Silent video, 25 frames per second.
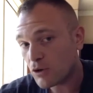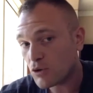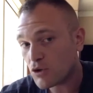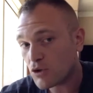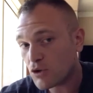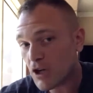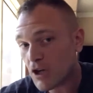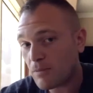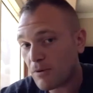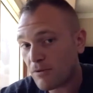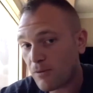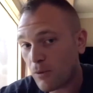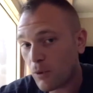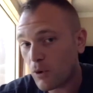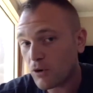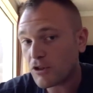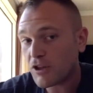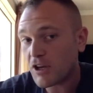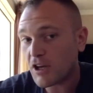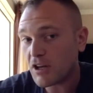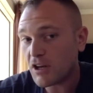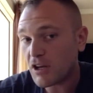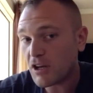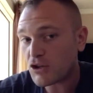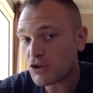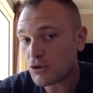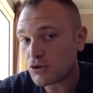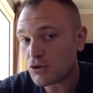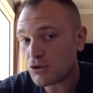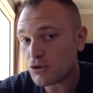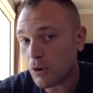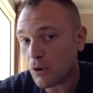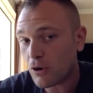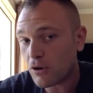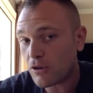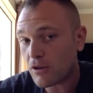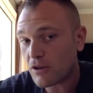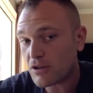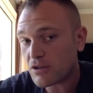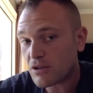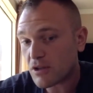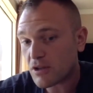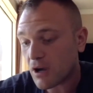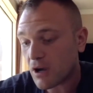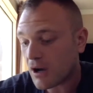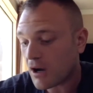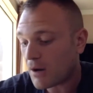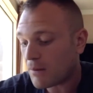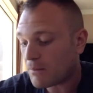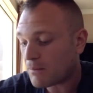you said before at the initial start of this
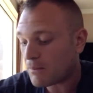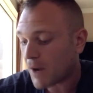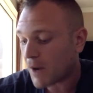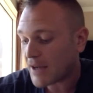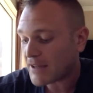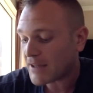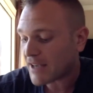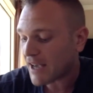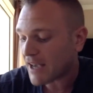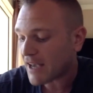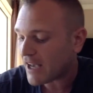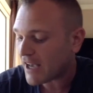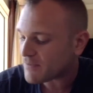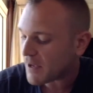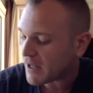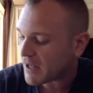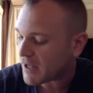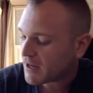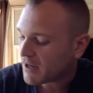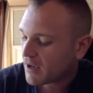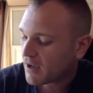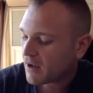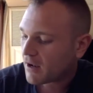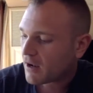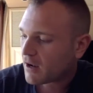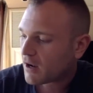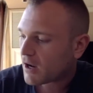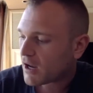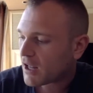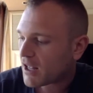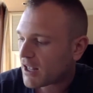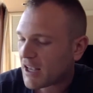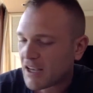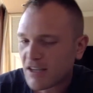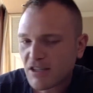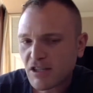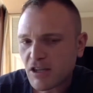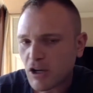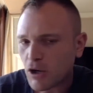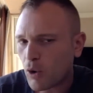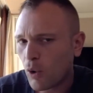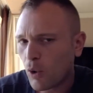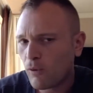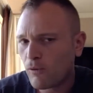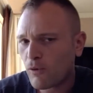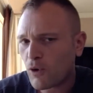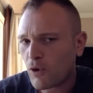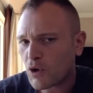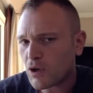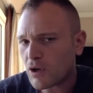uh, podcast, man, is it
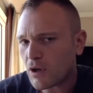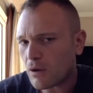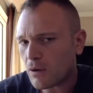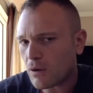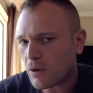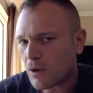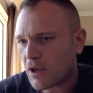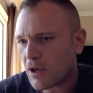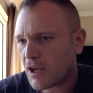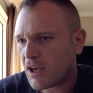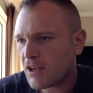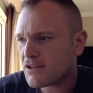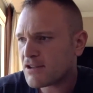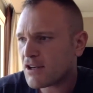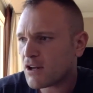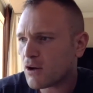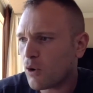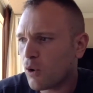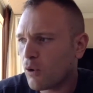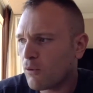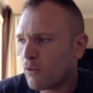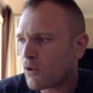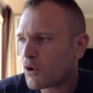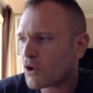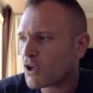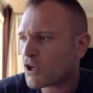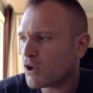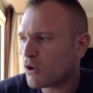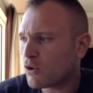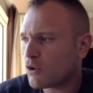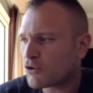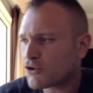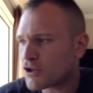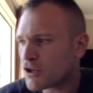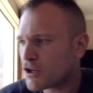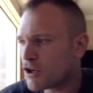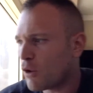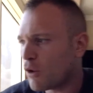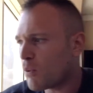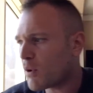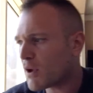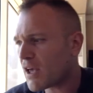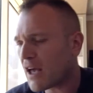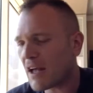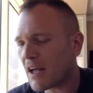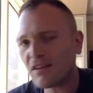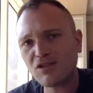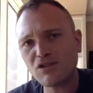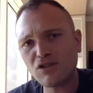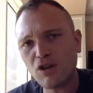overkill? Is it overkill to go
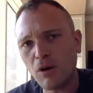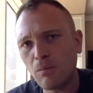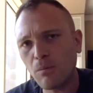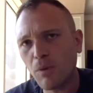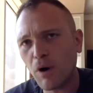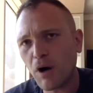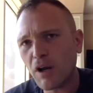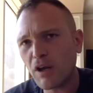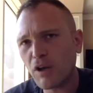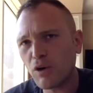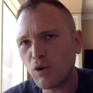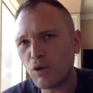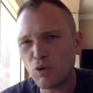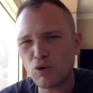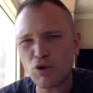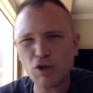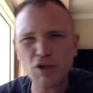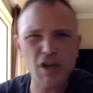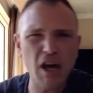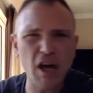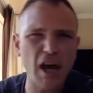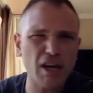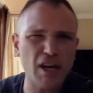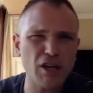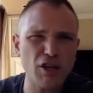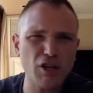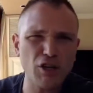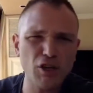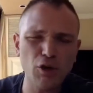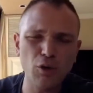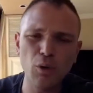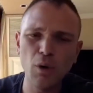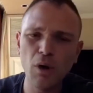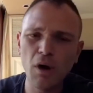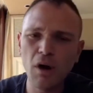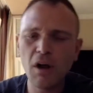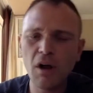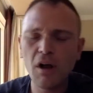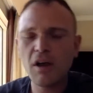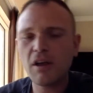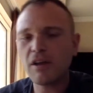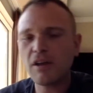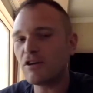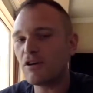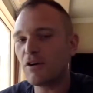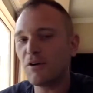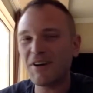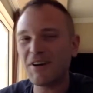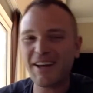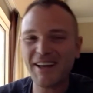against somebody who's attacking you,
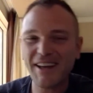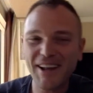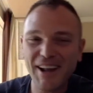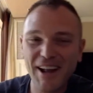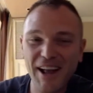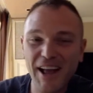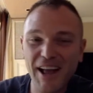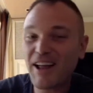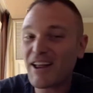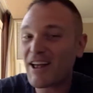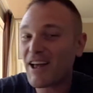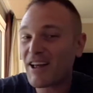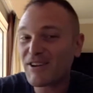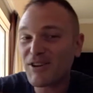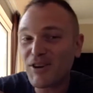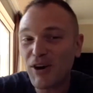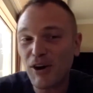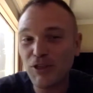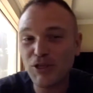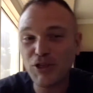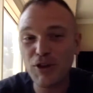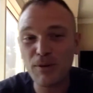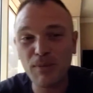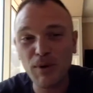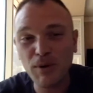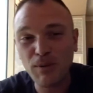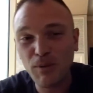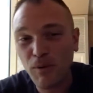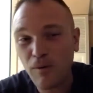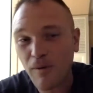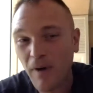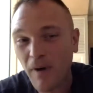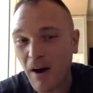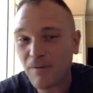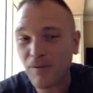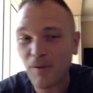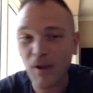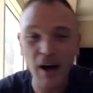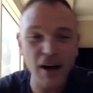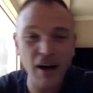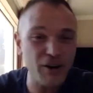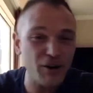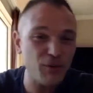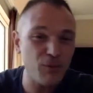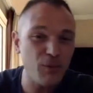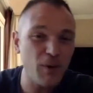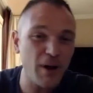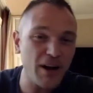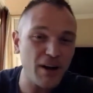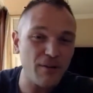you know, and, and cut them and move offline
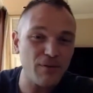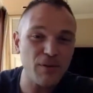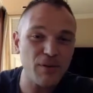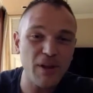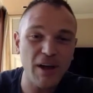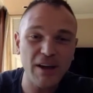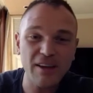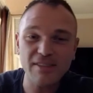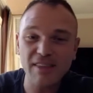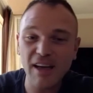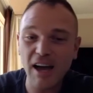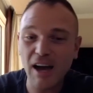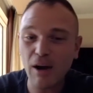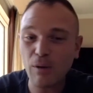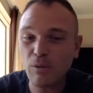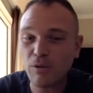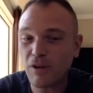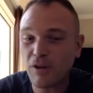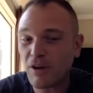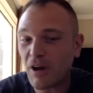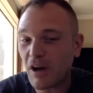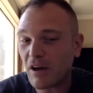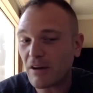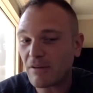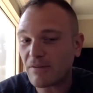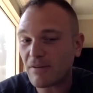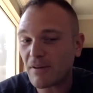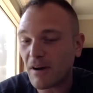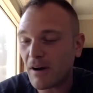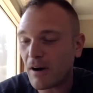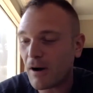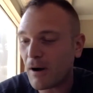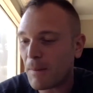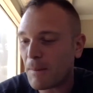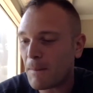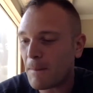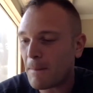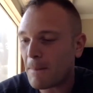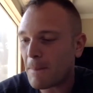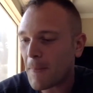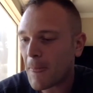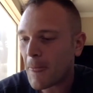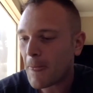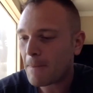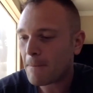or whatever like that with a knife? Um,